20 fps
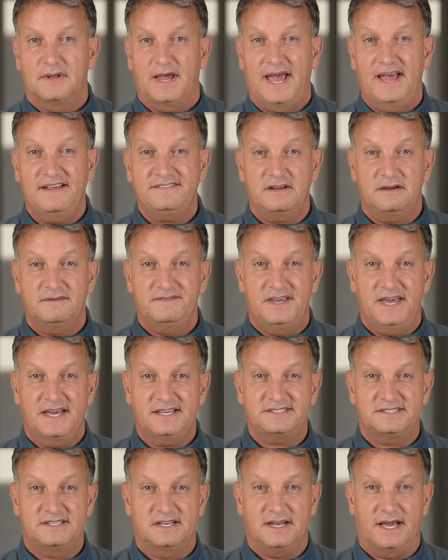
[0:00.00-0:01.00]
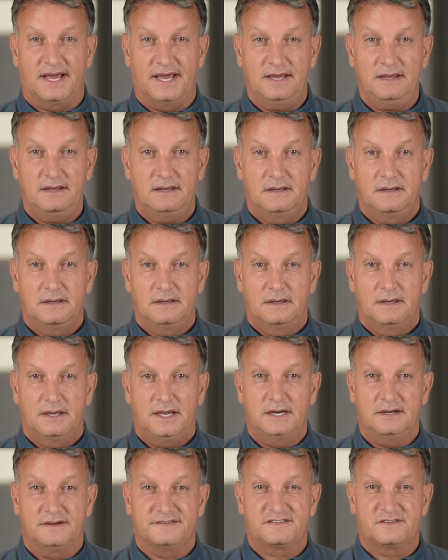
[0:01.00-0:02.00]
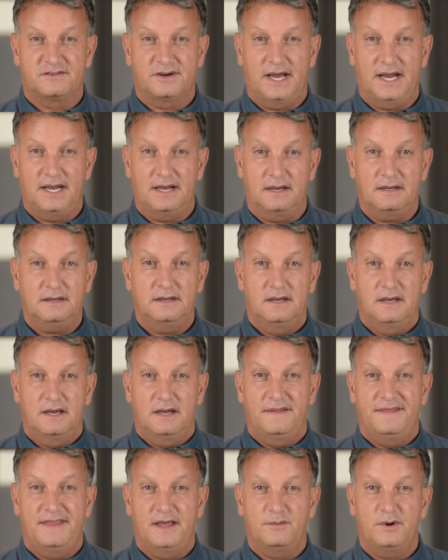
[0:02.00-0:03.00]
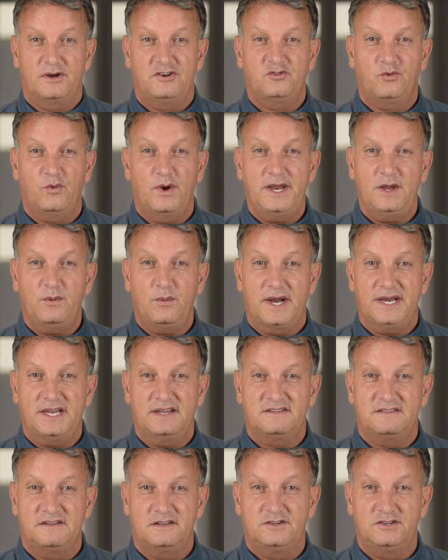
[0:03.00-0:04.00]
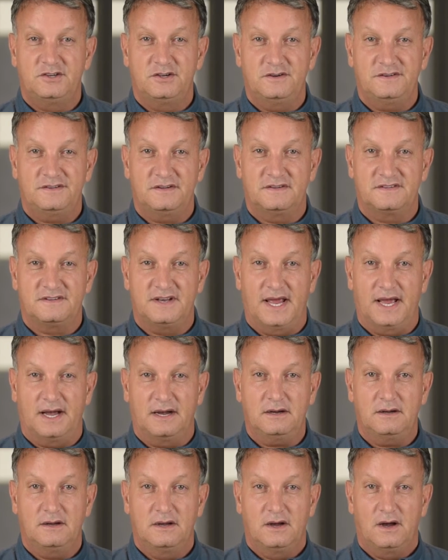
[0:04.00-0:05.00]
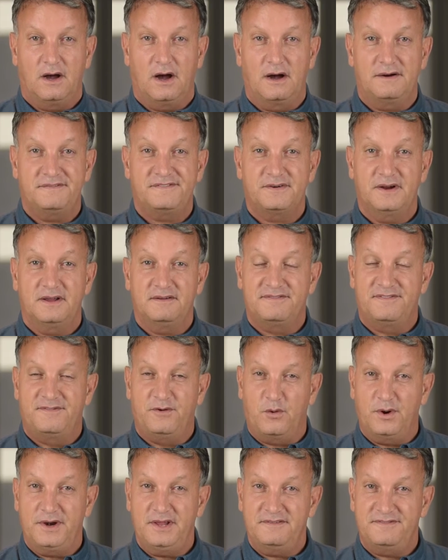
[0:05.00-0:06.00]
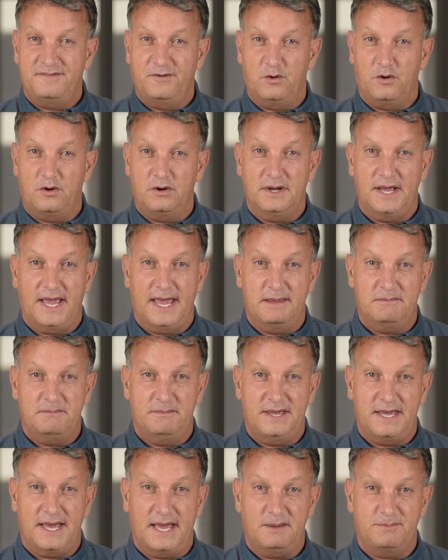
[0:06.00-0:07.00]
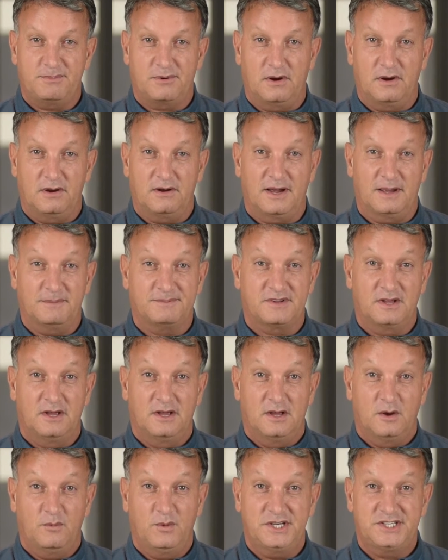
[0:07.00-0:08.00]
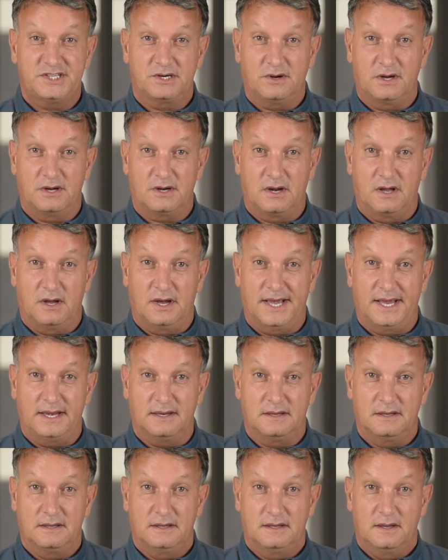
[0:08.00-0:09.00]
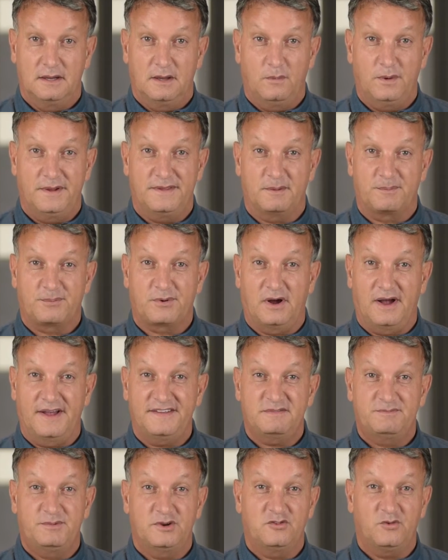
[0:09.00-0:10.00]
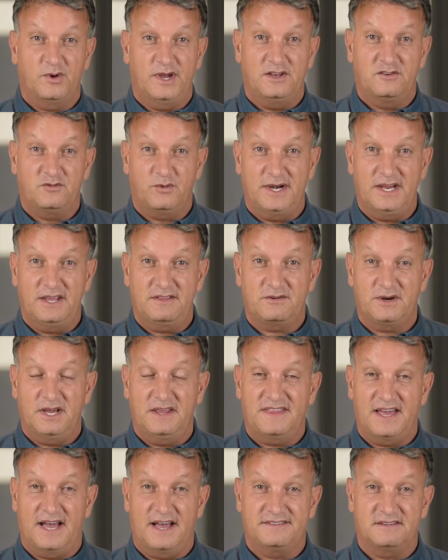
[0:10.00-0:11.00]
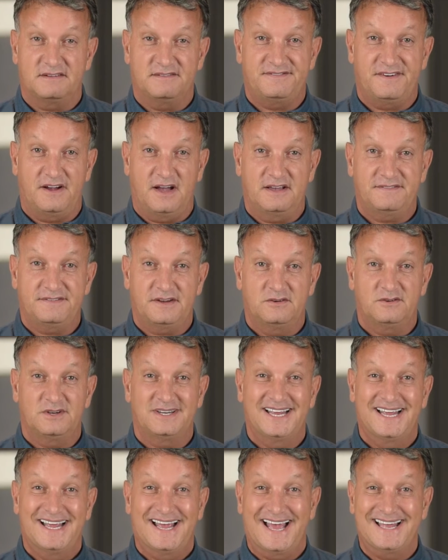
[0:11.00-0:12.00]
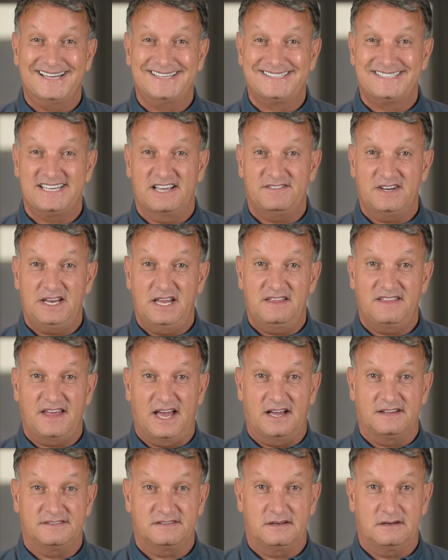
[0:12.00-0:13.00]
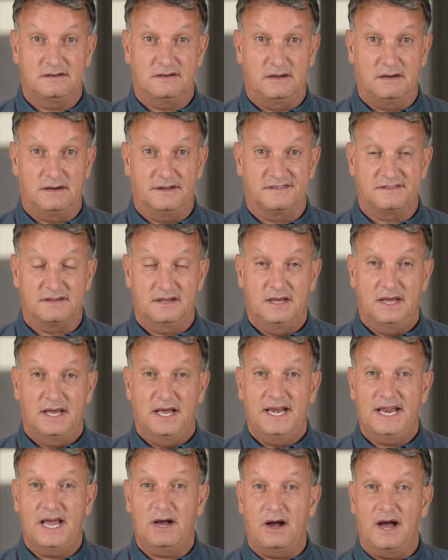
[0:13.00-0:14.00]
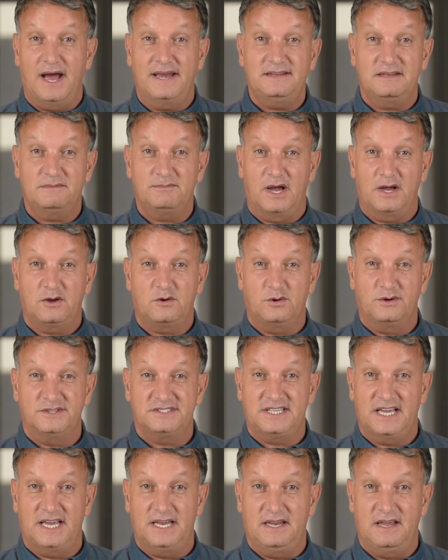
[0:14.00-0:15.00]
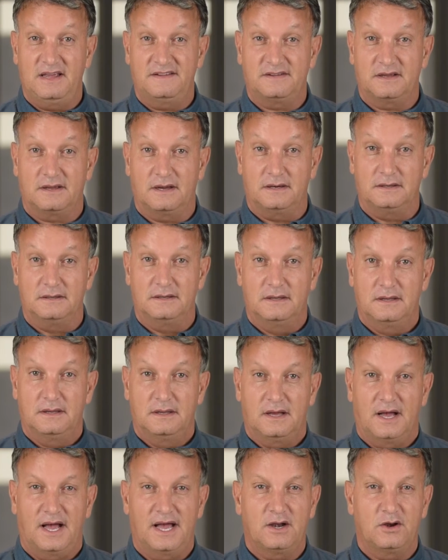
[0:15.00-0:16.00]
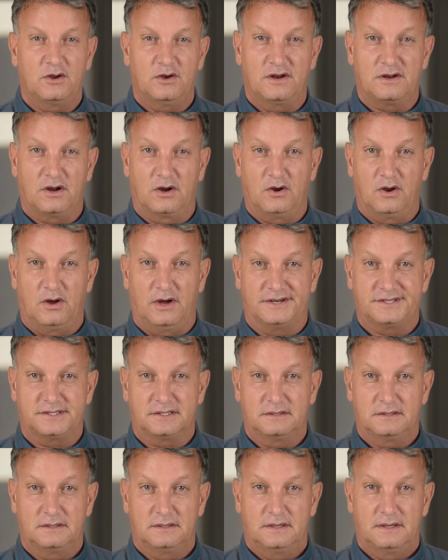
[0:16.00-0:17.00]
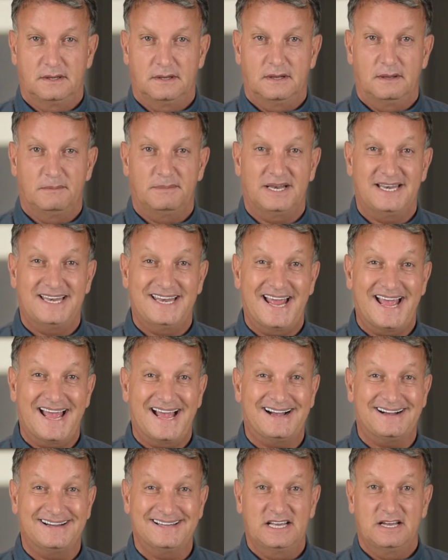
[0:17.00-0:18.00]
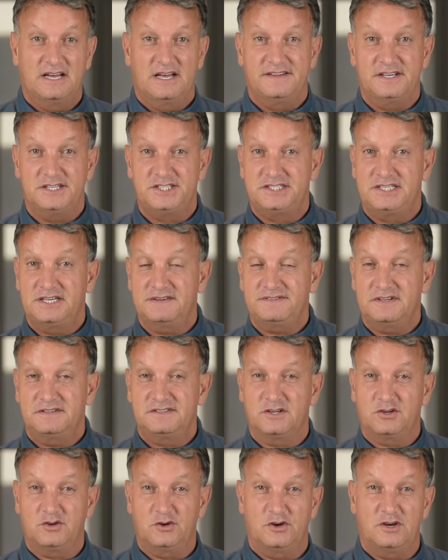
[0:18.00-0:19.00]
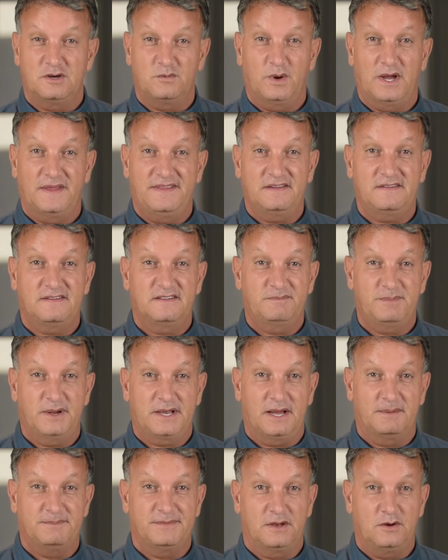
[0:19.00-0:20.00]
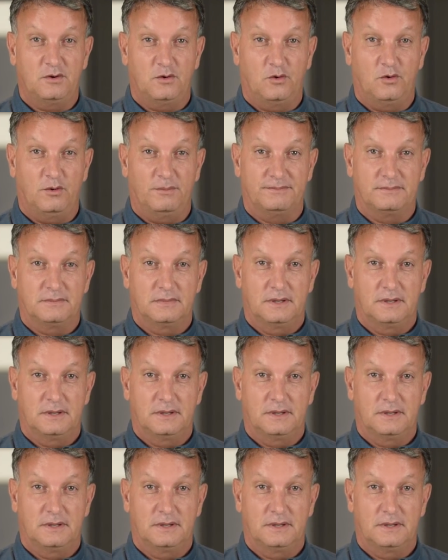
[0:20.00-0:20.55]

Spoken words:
As of yesterday, in Australia, there were 21 institutions now offering 44 MBA programs which are online with a price between $23,500 and $70,000. Now, I did my course 10 years ago. I learned a lot. But now the shift has occurred where this has become the norm.